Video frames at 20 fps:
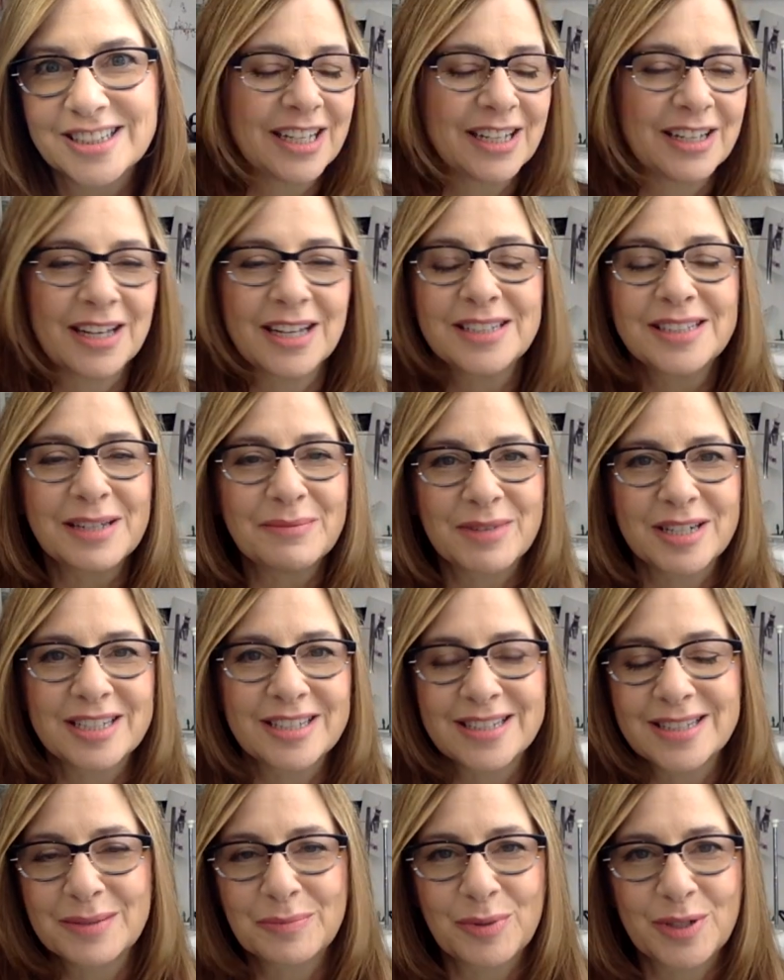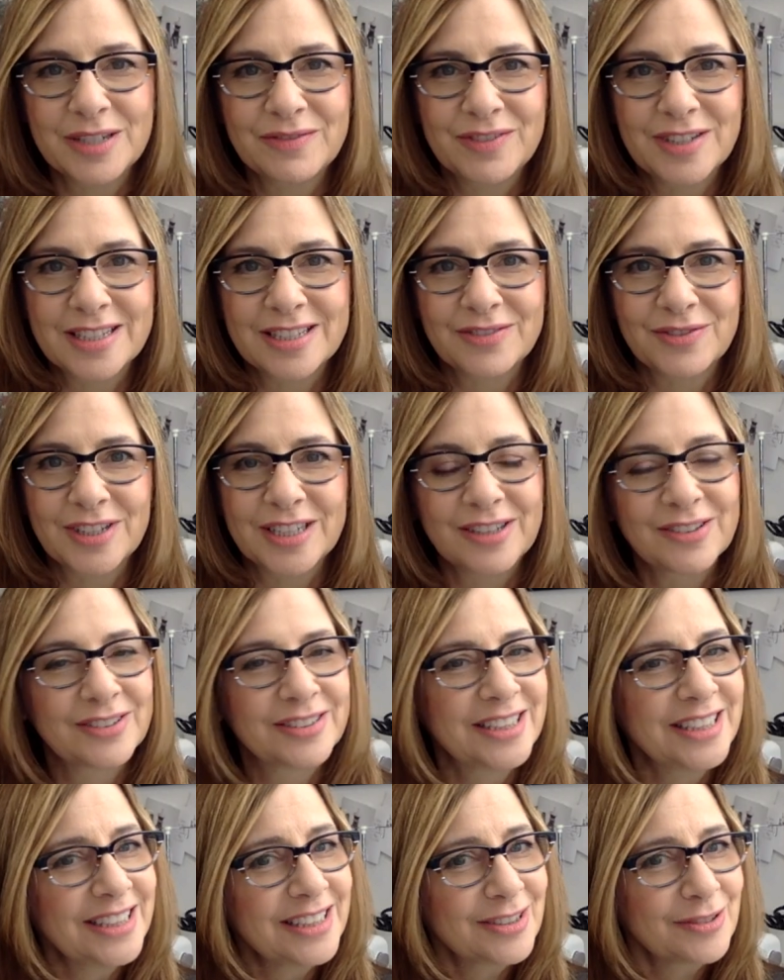As I mentioned in the previous video,
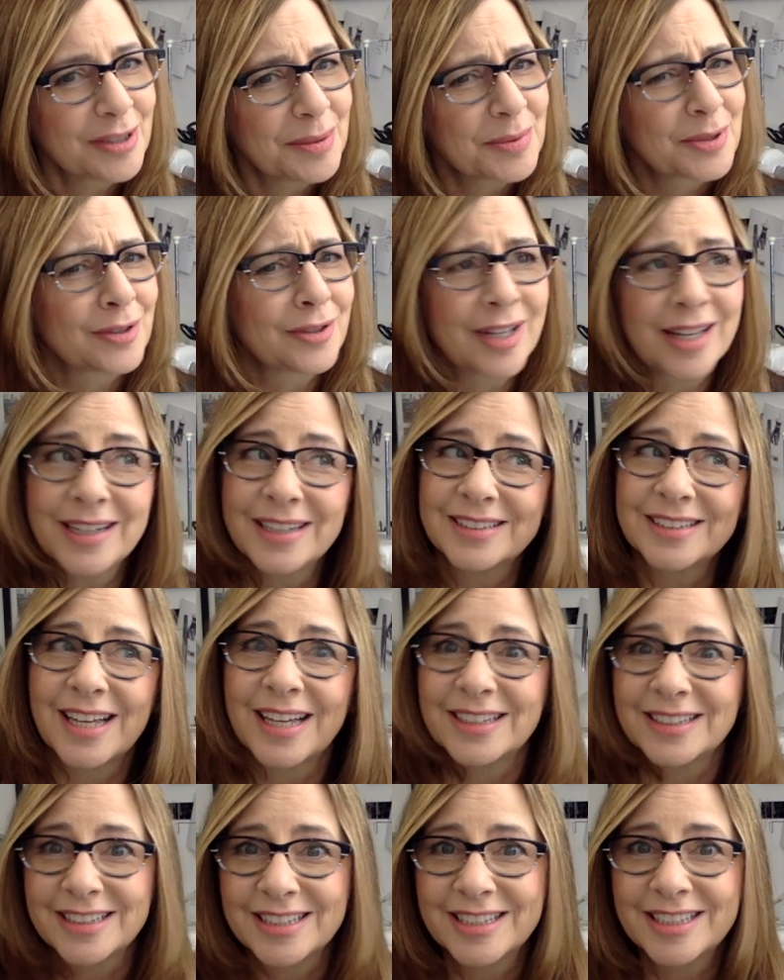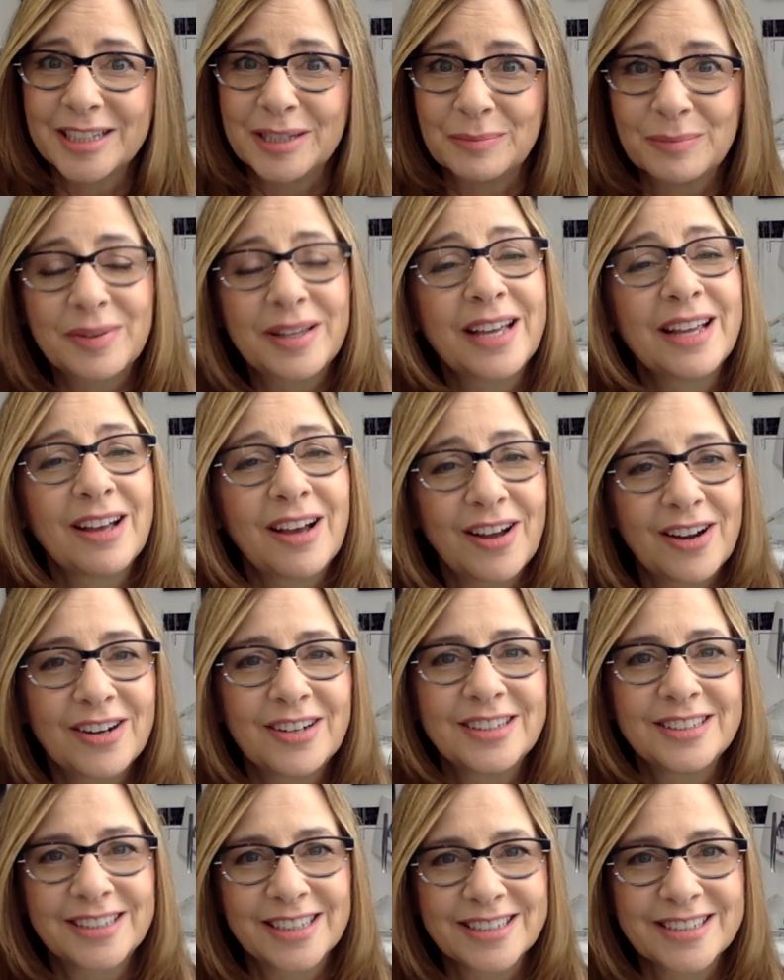these trips are not exactly cheap, they are
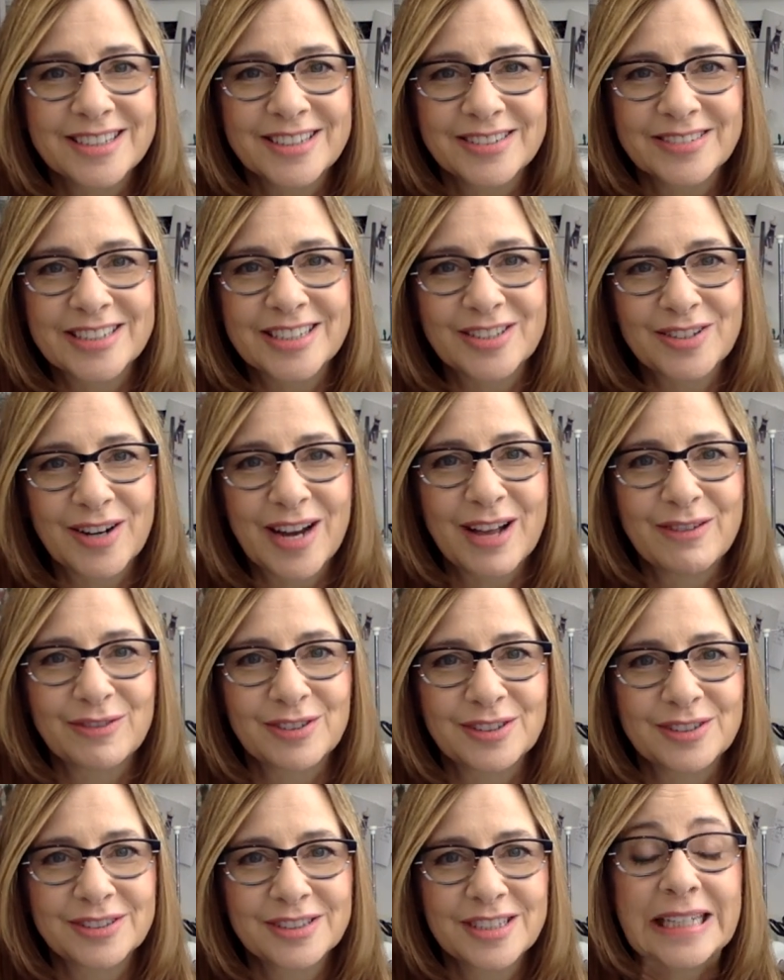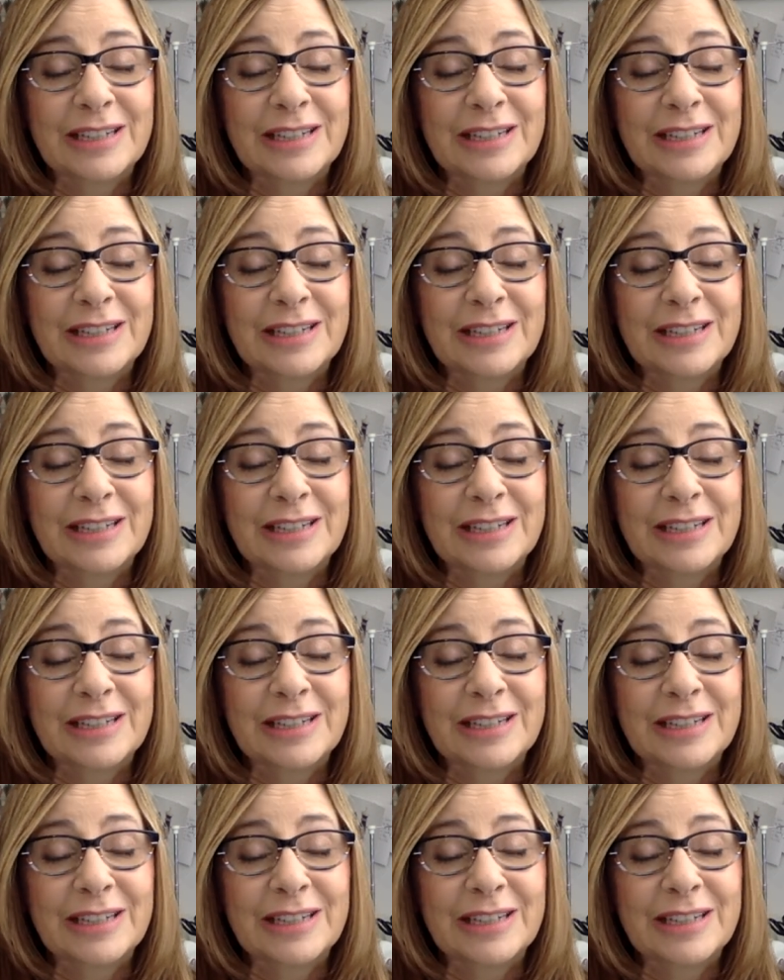luxury travel.